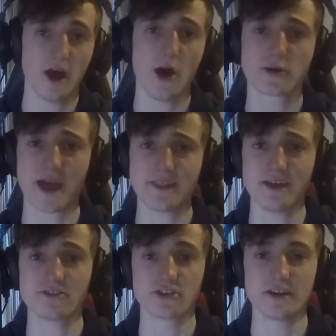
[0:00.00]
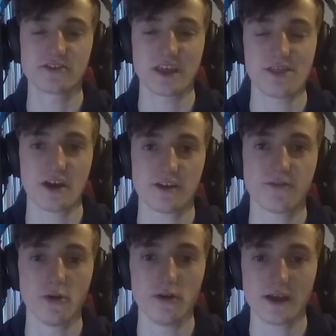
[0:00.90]
Okay then, so this
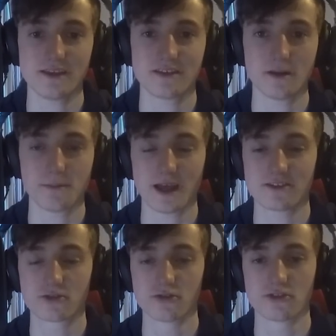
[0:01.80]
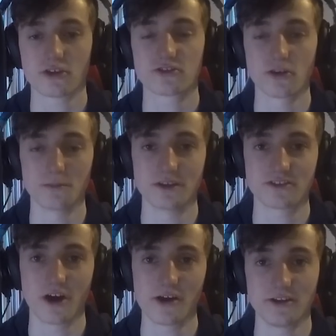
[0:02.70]
T-34 is in a place called
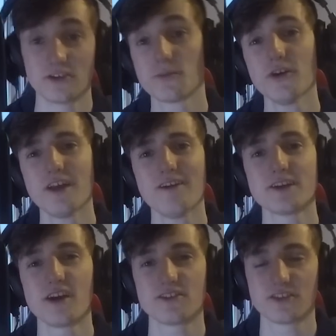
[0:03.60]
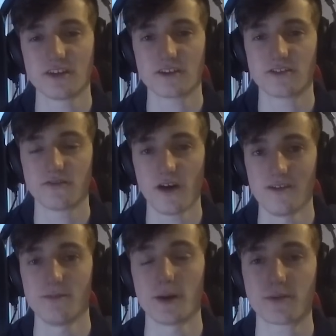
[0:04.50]
Stompy's Garden. It was put there in
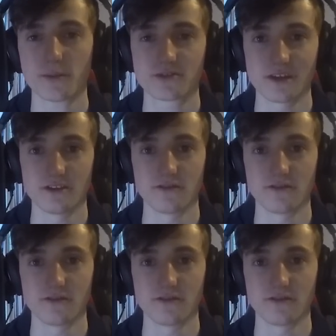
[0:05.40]
1995 by a property